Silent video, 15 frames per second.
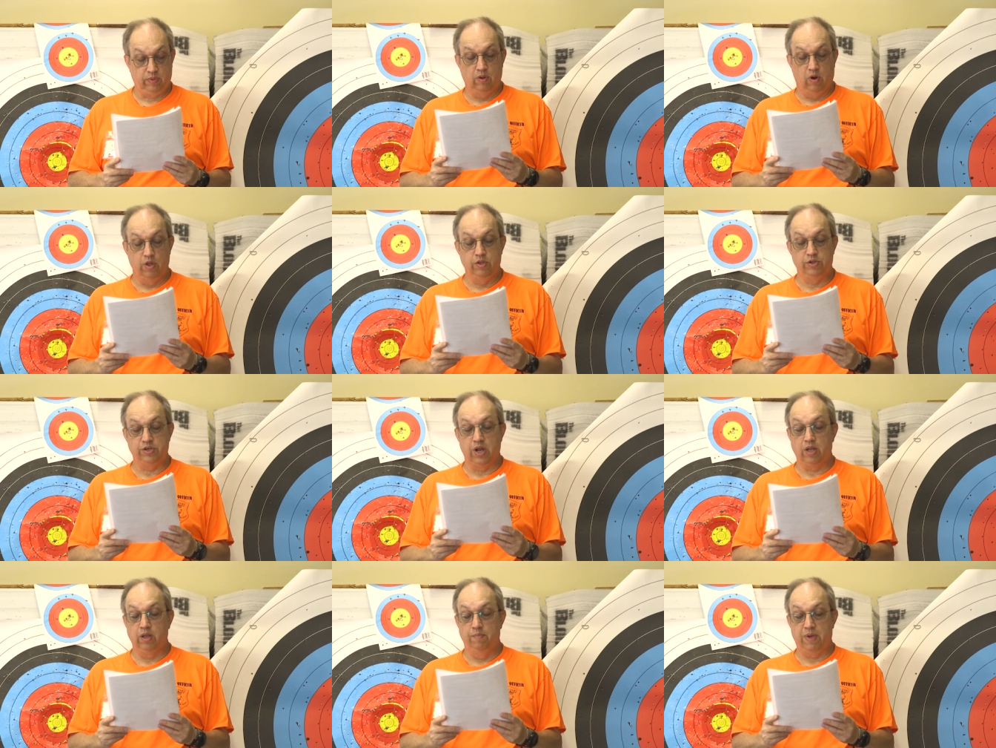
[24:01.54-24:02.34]
On the
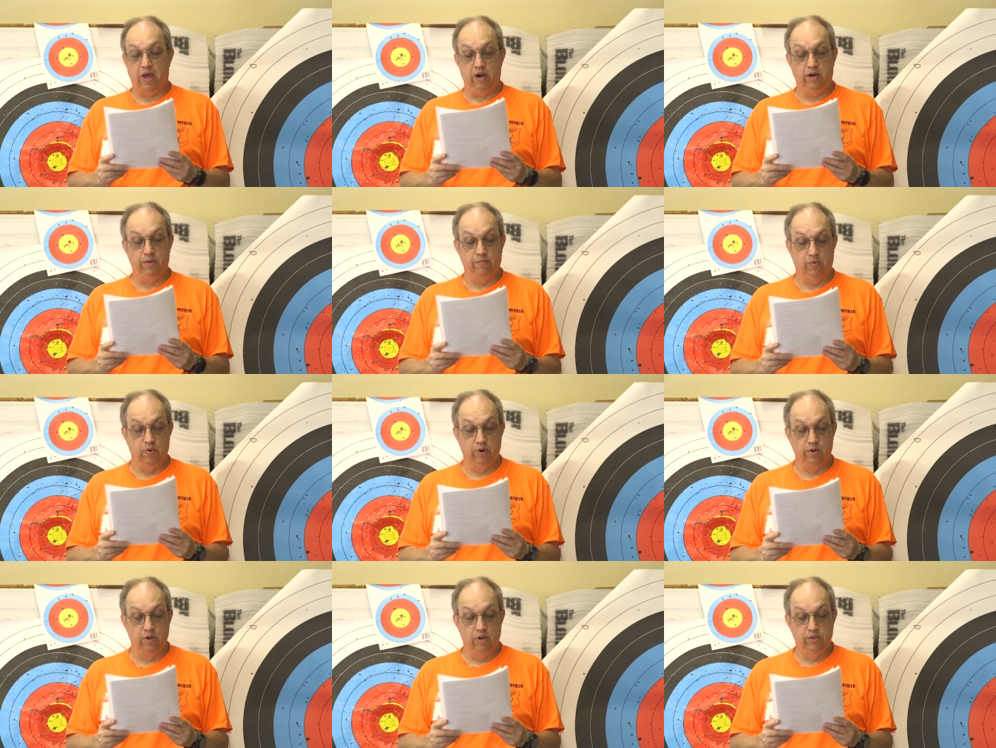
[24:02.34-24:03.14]
shotgun patterning
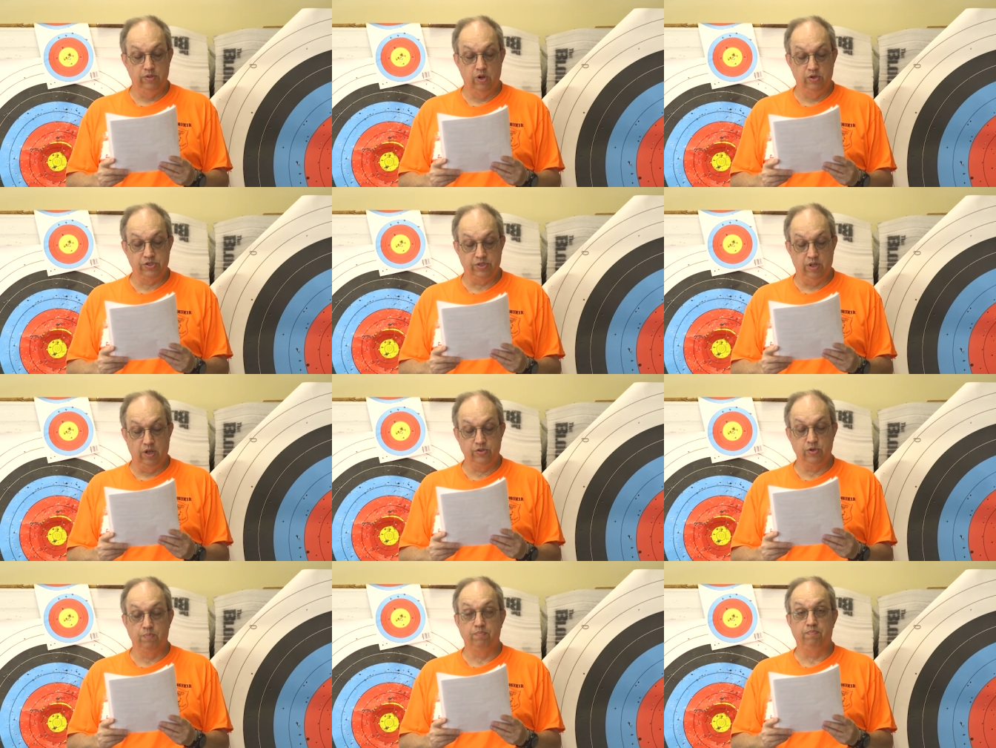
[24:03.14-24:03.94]
board, no
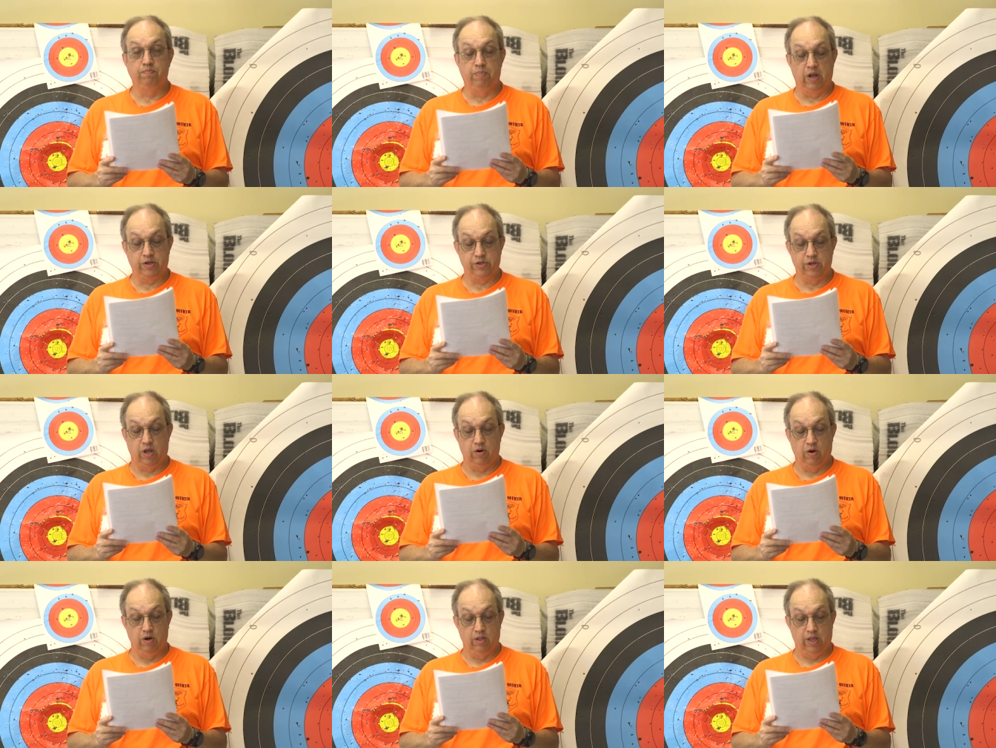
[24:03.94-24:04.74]
slugs or
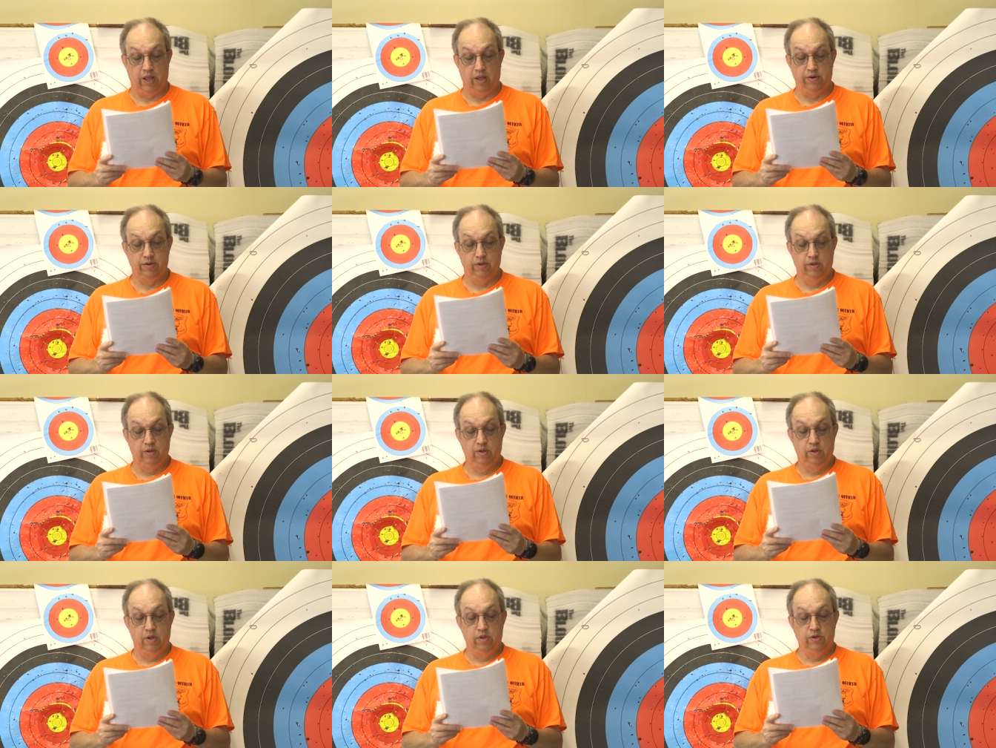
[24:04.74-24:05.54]
buckshot are allowed.
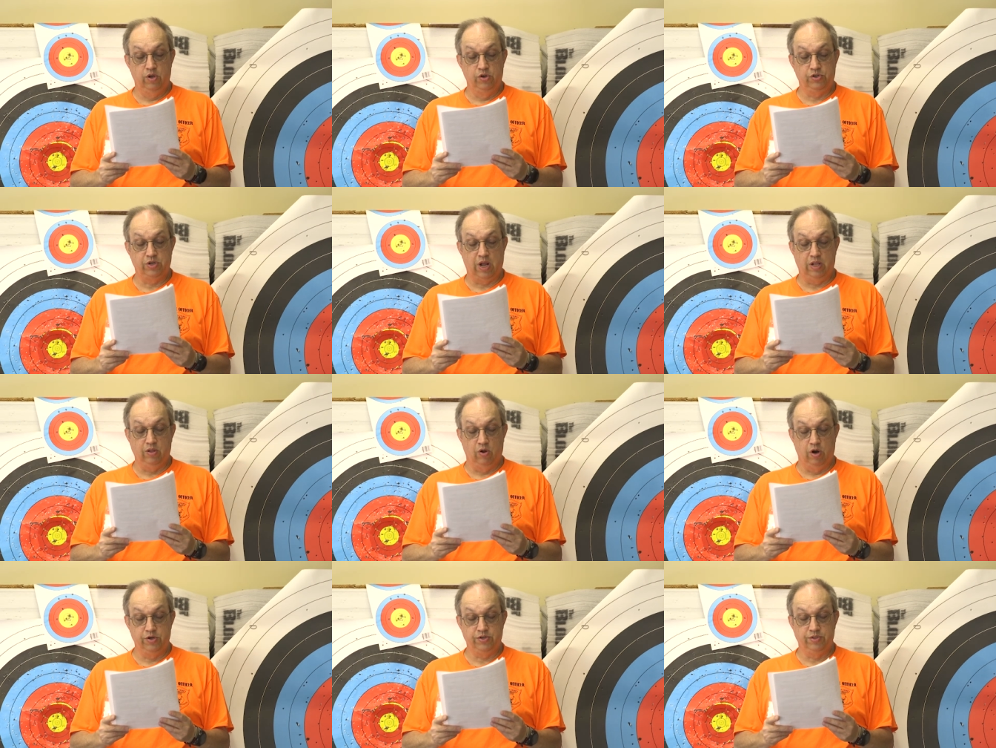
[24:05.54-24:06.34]
No shot
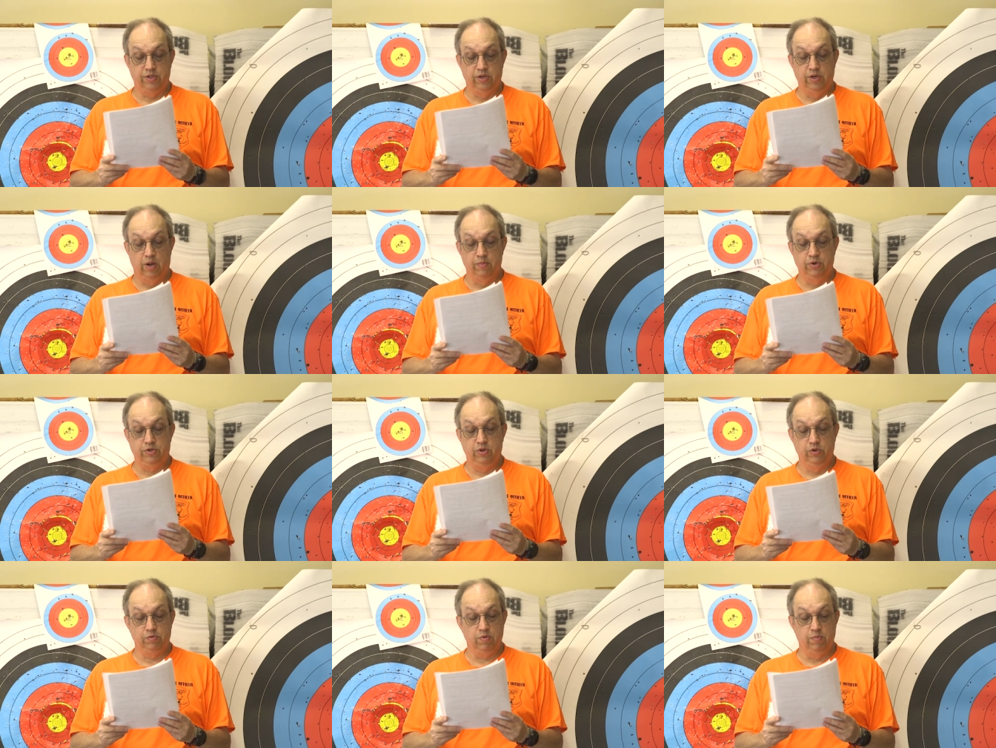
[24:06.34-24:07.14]
larger than number
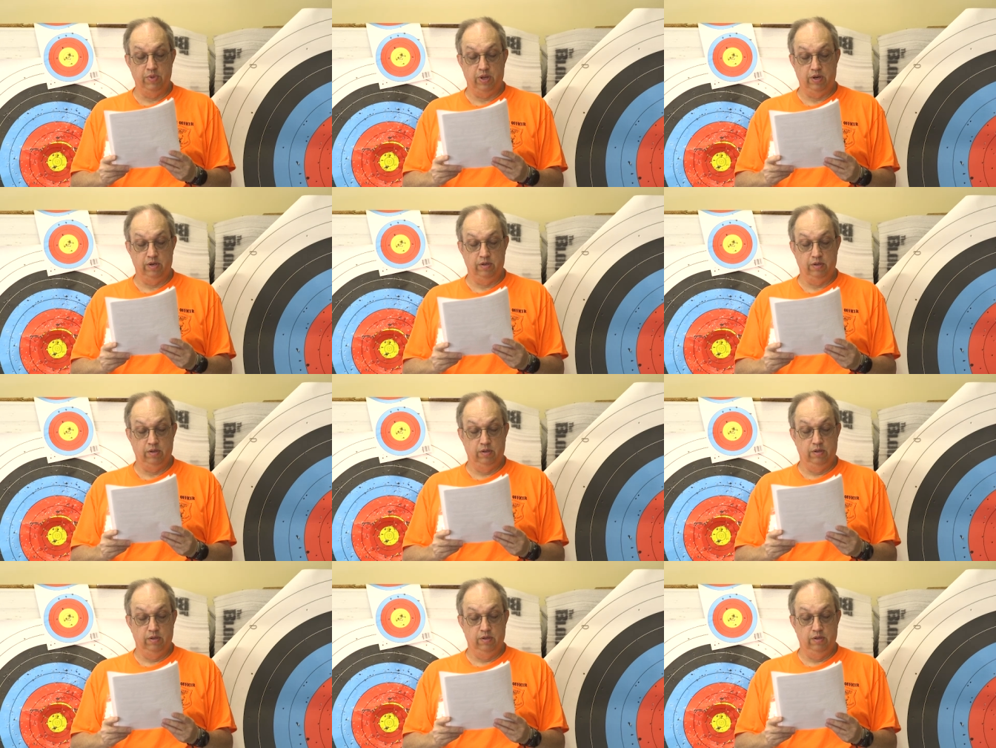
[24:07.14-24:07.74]
two is permitted.